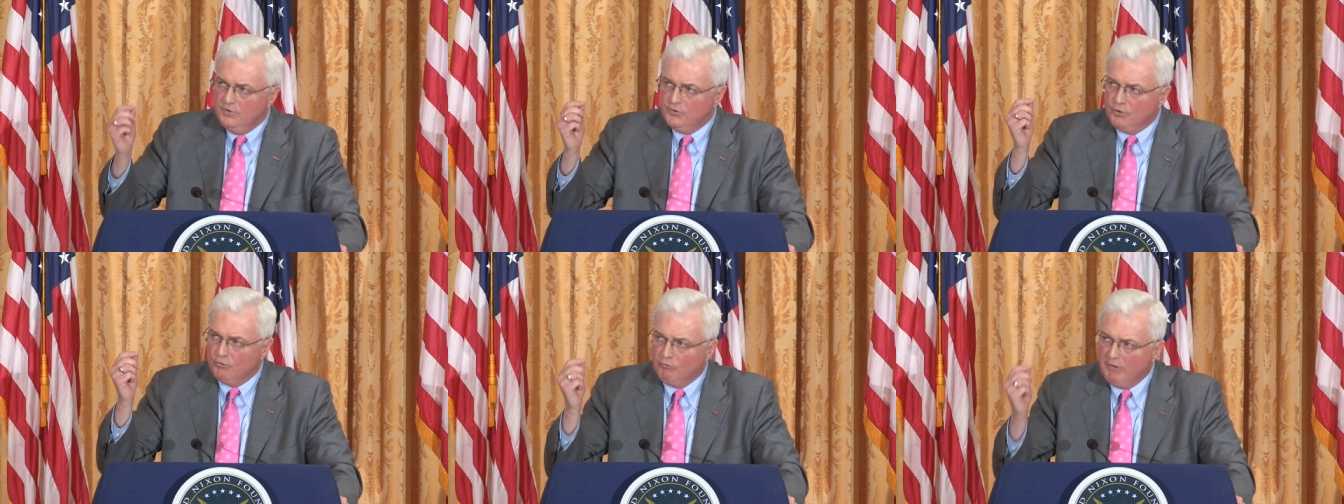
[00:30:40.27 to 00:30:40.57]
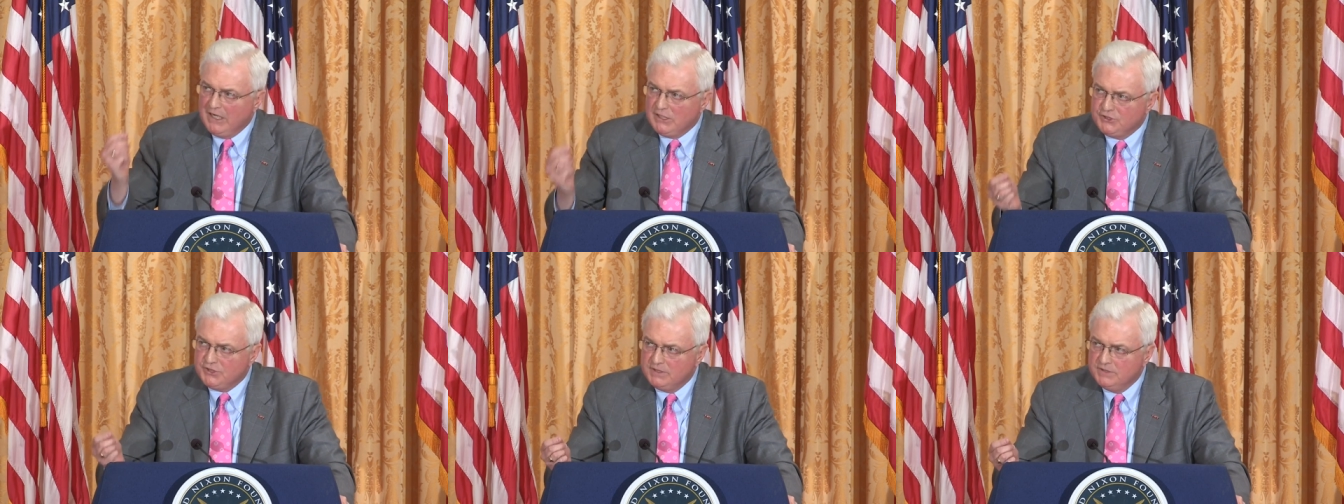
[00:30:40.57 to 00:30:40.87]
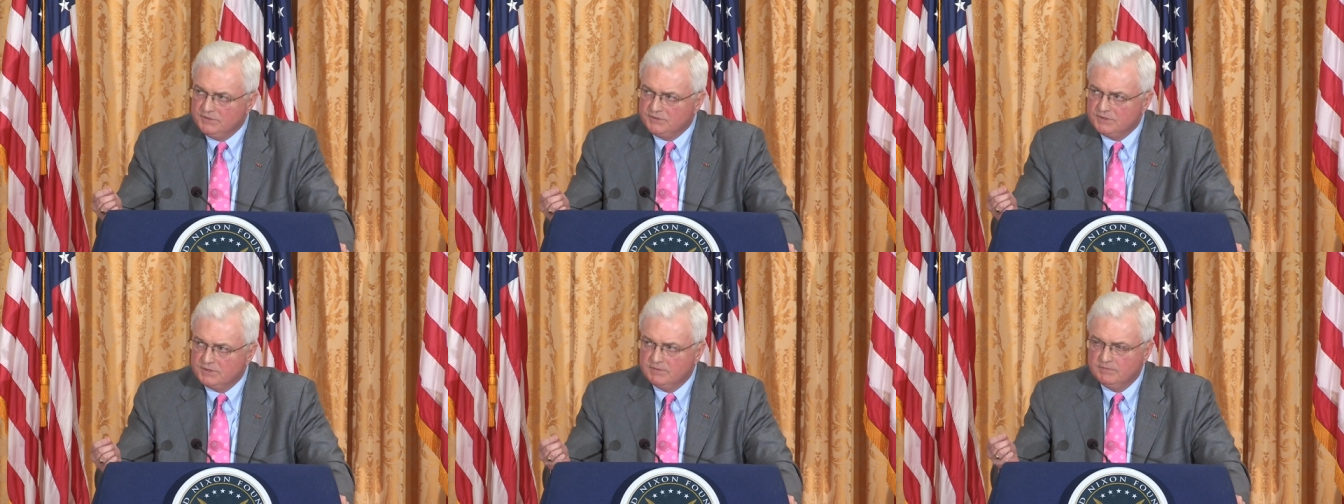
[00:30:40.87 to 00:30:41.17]
The
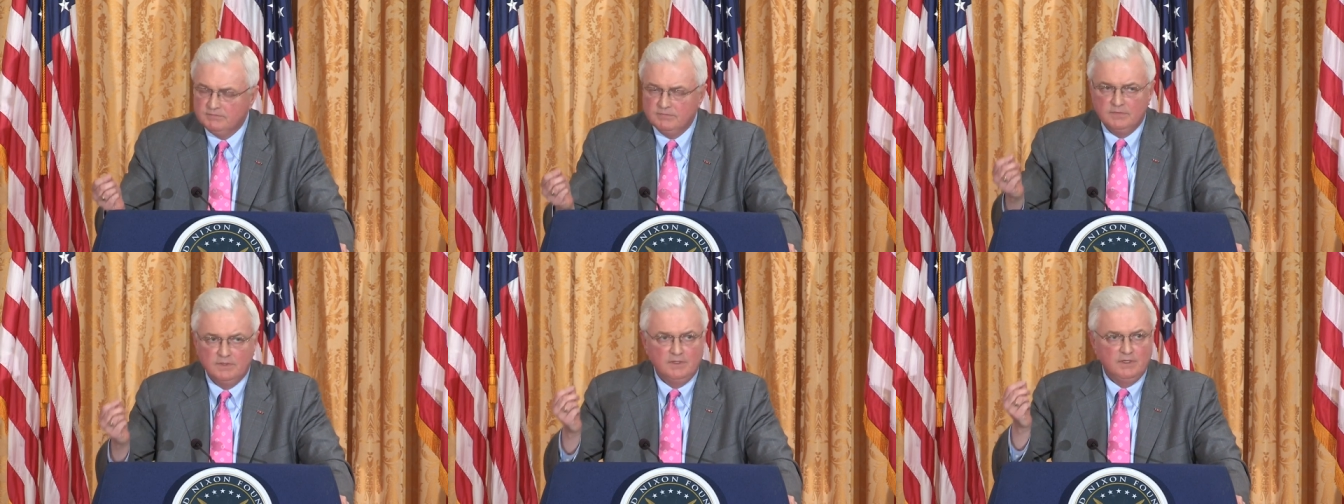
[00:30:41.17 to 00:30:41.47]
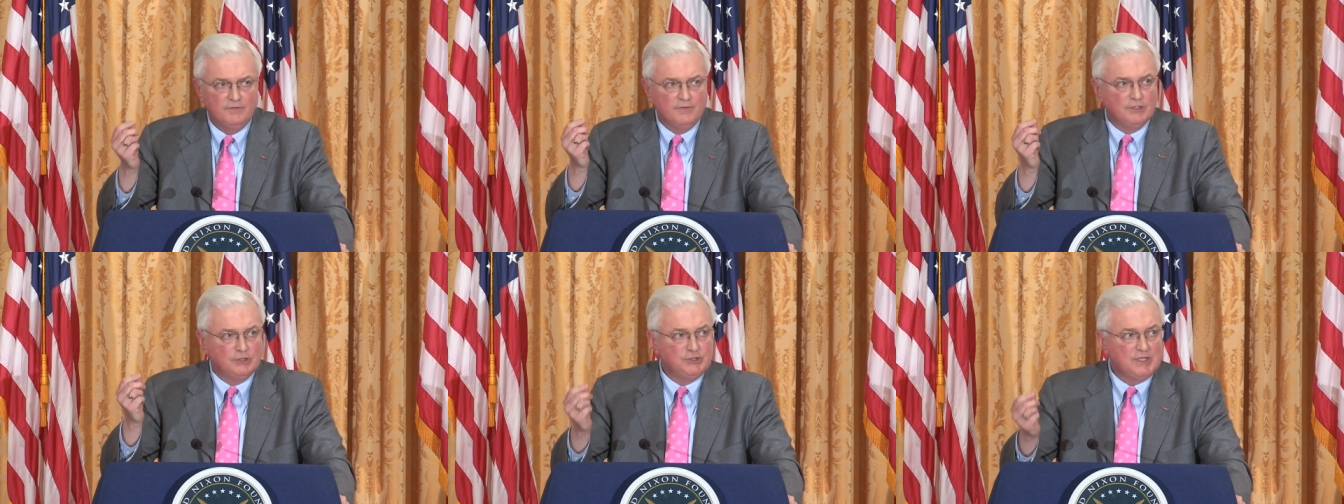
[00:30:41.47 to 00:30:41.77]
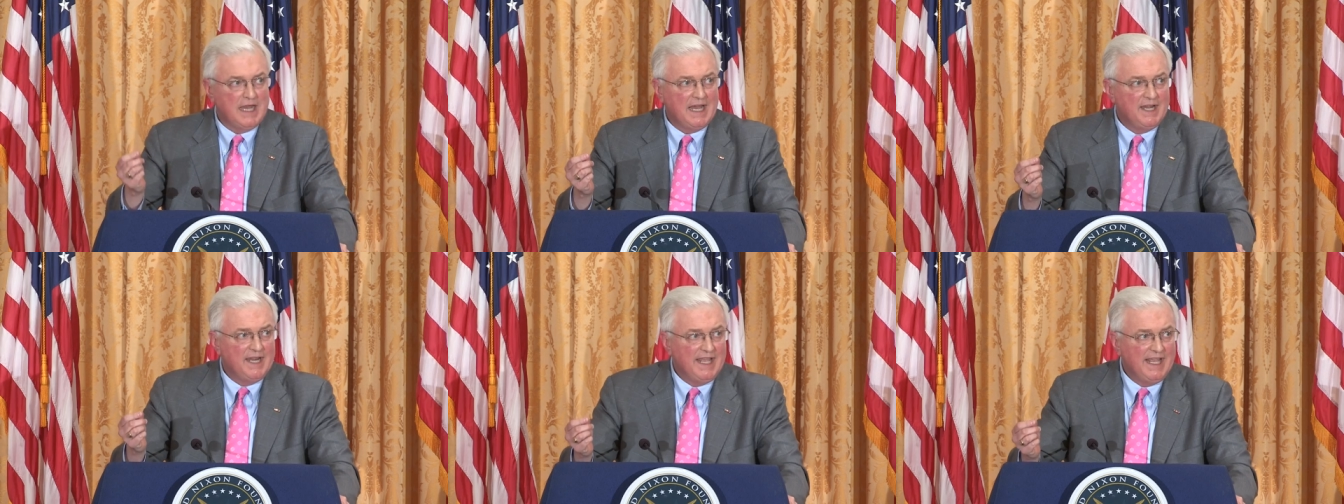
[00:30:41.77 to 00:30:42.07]
Russians, the
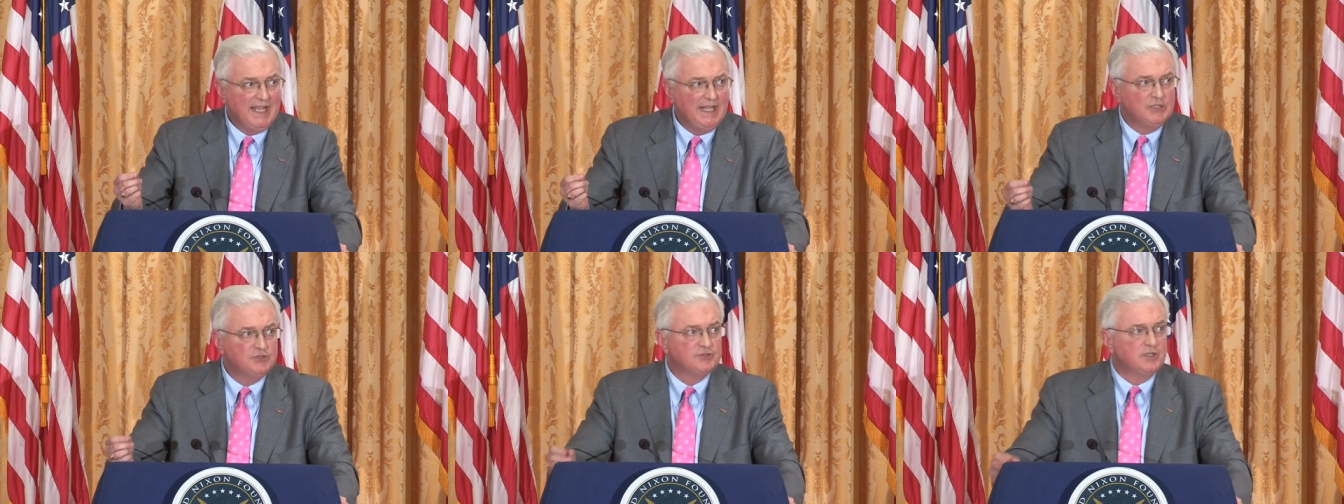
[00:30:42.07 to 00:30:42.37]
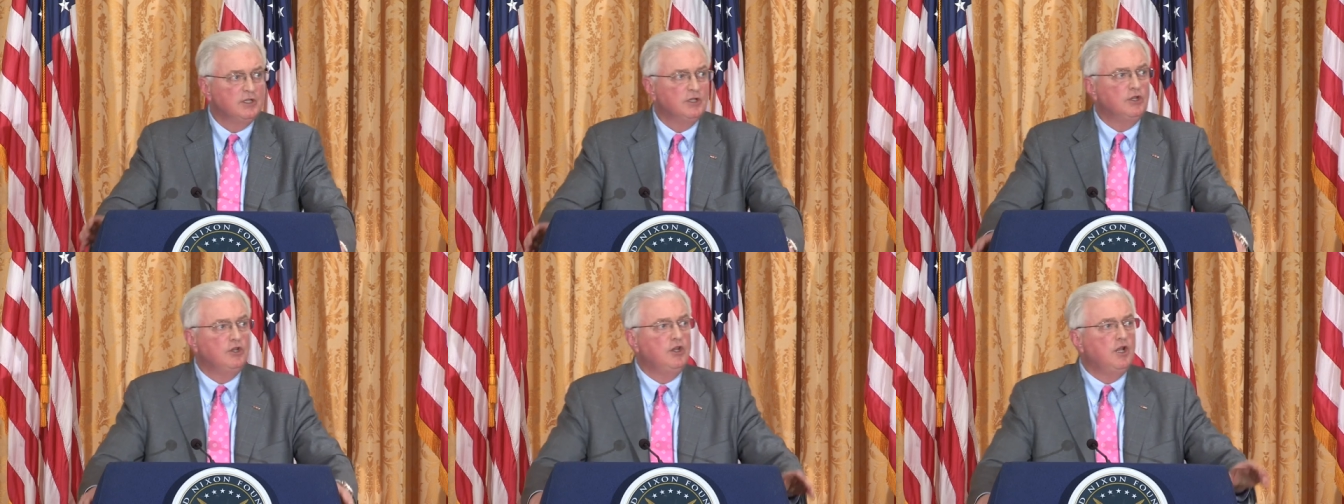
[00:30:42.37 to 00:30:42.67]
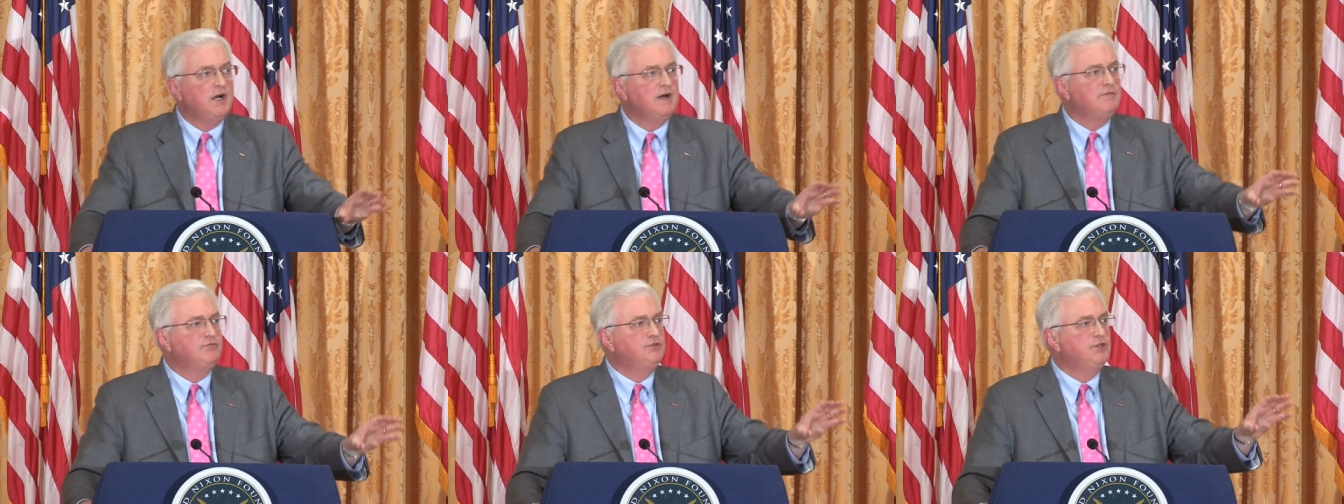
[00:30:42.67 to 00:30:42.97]
Chinese
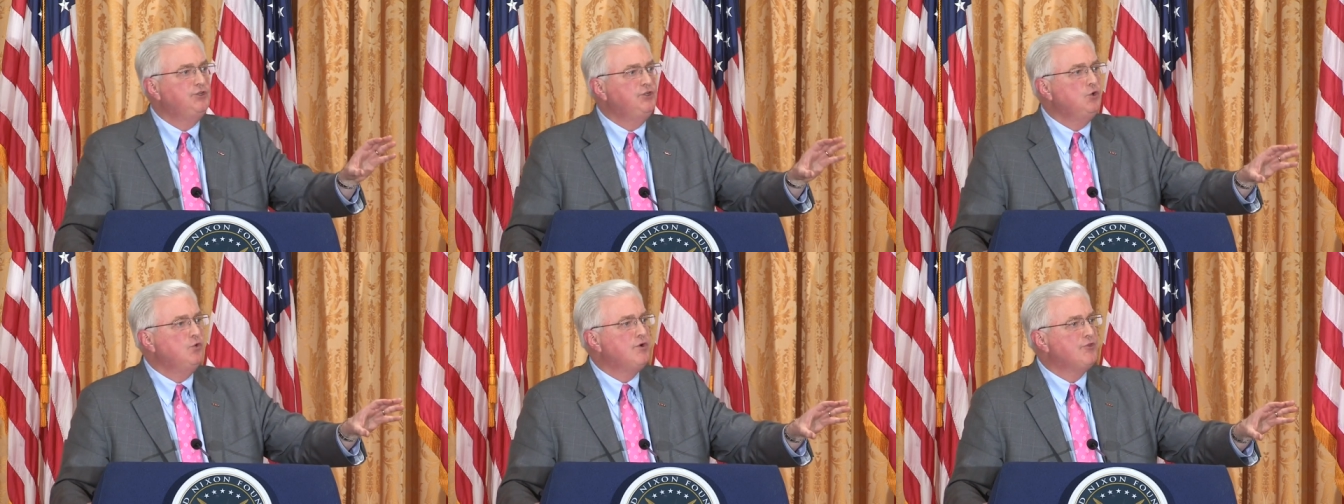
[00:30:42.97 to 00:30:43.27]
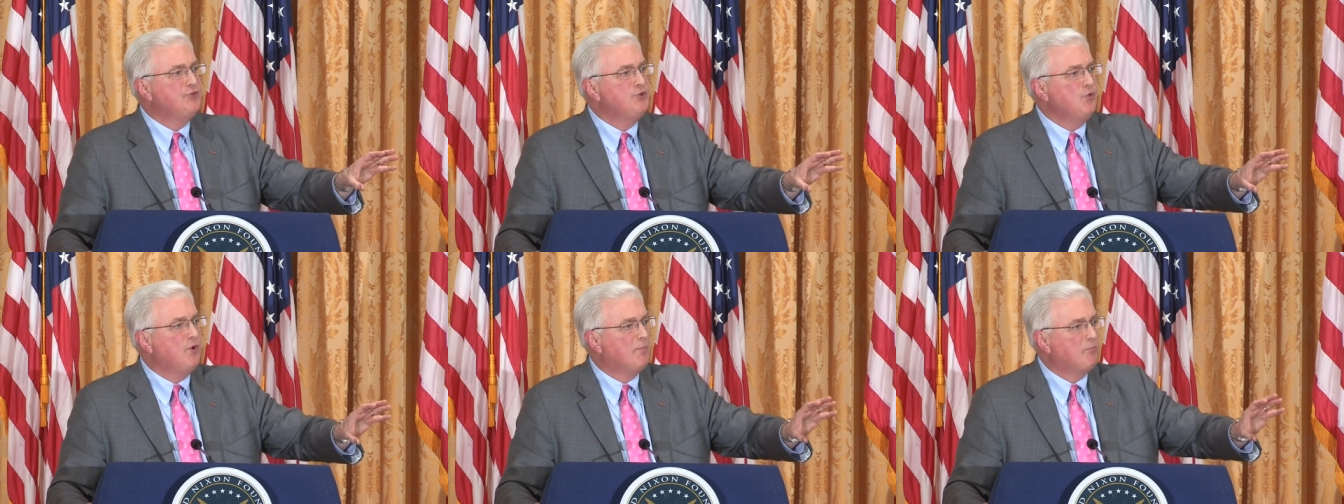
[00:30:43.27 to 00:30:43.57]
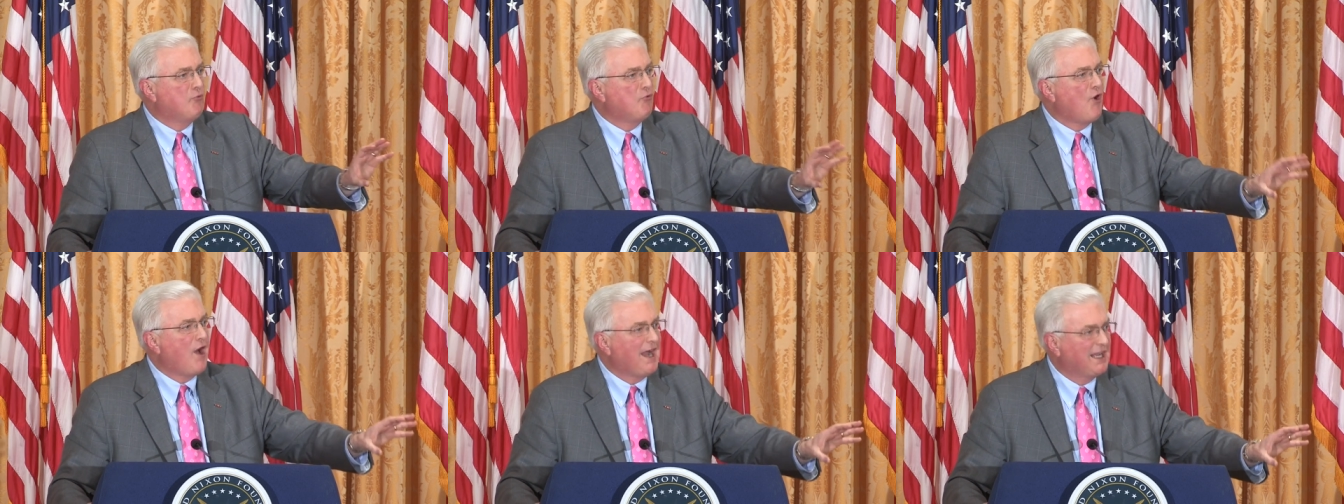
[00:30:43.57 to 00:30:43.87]
love to do it through a
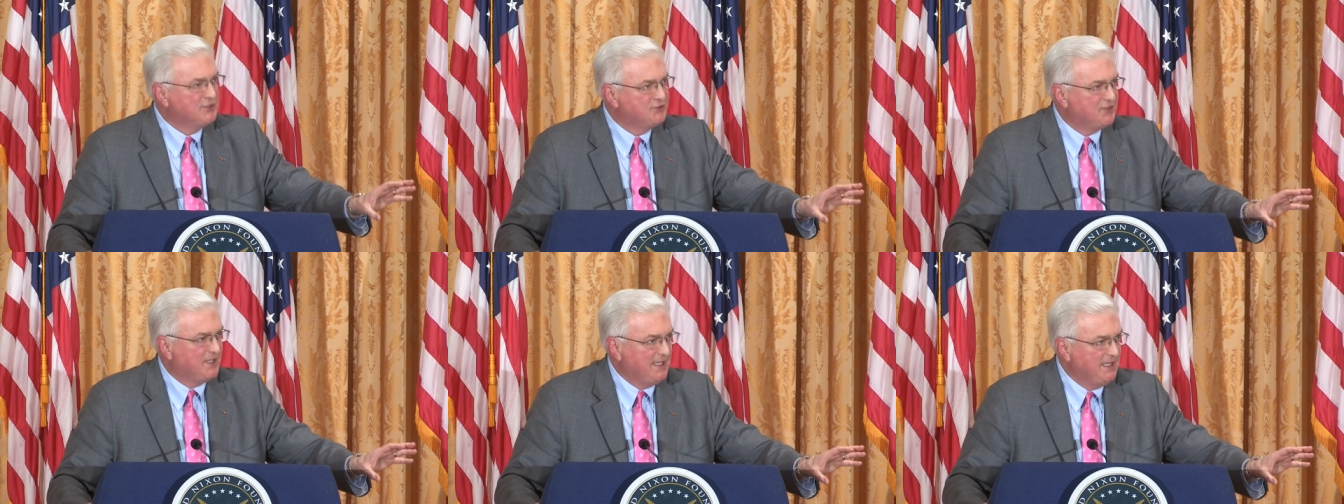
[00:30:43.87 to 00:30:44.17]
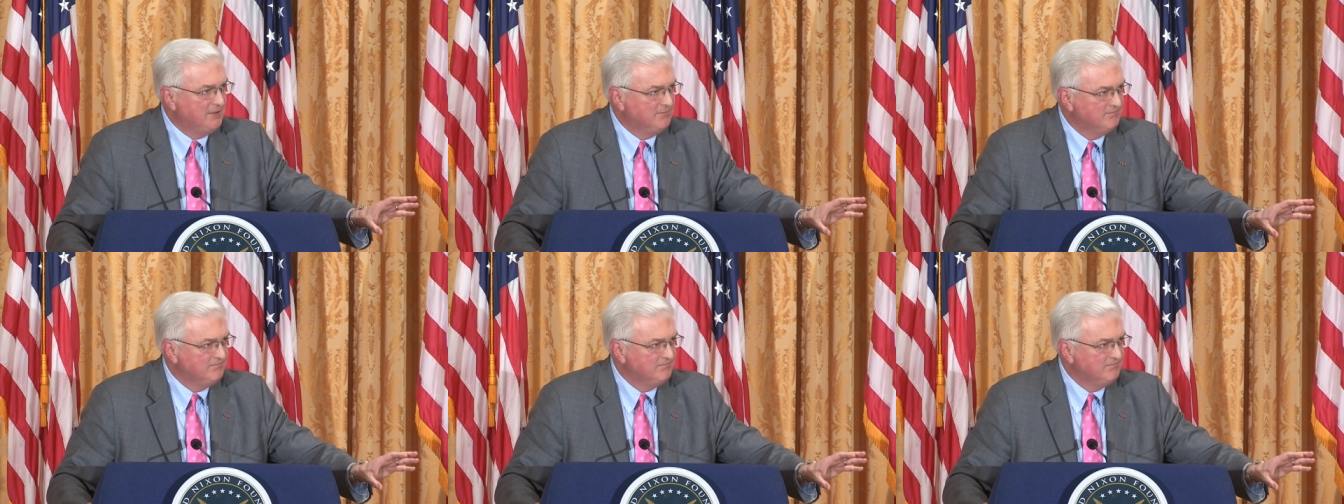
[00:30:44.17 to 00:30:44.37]
proxy,